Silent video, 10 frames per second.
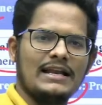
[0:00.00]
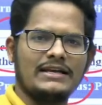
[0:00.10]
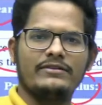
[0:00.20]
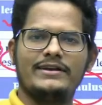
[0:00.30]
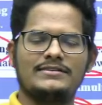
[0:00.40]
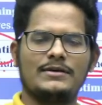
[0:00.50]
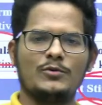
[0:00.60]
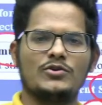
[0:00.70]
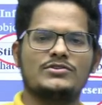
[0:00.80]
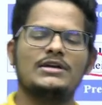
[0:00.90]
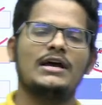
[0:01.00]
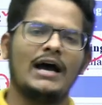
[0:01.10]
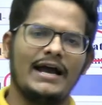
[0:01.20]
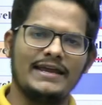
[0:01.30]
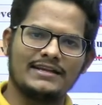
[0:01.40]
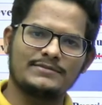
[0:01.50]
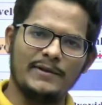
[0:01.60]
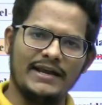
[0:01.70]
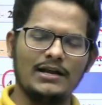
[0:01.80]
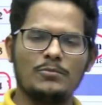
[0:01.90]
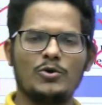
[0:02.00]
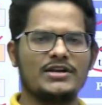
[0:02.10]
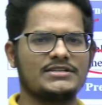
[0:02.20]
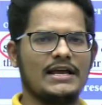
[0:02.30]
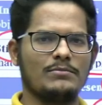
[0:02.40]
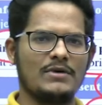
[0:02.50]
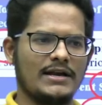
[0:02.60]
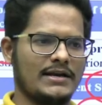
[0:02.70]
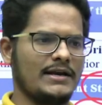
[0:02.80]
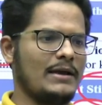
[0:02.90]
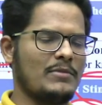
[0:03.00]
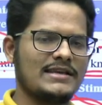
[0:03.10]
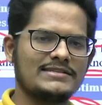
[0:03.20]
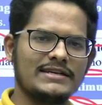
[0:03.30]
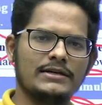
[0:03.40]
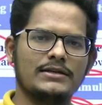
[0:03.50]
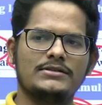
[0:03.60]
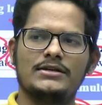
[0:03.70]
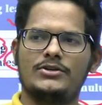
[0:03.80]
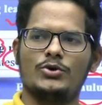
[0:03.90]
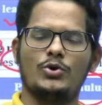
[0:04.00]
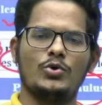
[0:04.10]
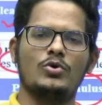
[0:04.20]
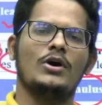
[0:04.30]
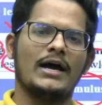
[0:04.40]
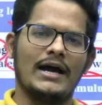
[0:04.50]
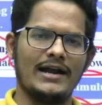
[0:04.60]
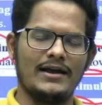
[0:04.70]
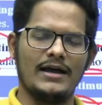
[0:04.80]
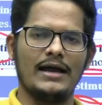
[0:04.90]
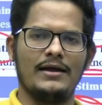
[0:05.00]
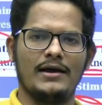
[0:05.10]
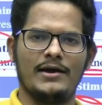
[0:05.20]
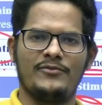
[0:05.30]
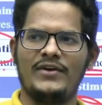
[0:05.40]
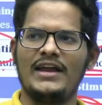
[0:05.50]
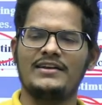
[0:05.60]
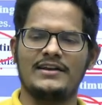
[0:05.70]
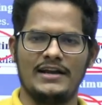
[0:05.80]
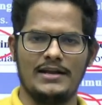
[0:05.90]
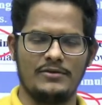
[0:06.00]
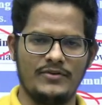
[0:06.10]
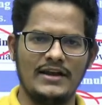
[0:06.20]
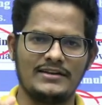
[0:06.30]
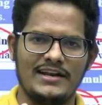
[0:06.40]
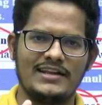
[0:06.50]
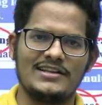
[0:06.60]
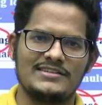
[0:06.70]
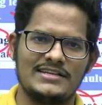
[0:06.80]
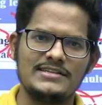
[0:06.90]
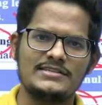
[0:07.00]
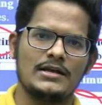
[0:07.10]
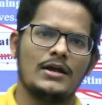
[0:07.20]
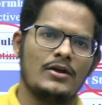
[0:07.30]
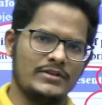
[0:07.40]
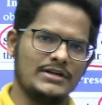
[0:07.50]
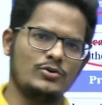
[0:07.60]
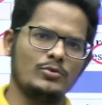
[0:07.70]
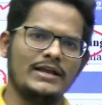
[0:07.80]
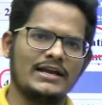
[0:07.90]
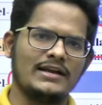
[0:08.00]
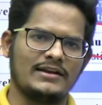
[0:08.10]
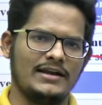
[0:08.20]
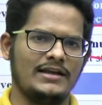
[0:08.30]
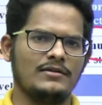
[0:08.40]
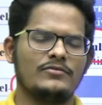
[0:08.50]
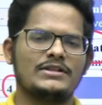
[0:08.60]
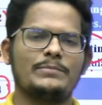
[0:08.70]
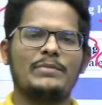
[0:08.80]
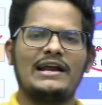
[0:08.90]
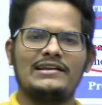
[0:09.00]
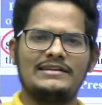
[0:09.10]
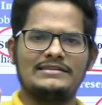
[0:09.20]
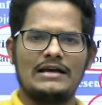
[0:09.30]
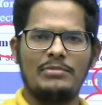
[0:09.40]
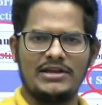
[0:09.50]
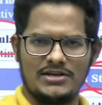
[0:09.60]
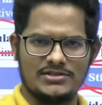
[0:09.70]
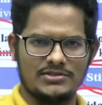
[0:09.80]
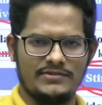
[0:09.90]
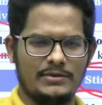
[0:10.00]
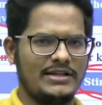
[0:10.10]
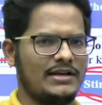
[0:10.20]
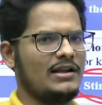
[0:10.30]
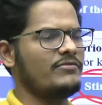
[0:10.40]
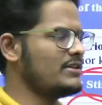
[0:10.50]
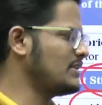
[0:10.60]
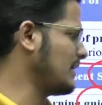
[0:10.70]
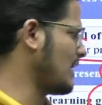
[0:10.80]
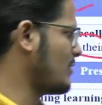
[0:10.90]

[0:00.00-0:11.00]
activity. Suppose I explained about a share market, I am asking a learner to do a fake trading in the sense with a duplicate trading, with a practice applications will be there. Now with that I am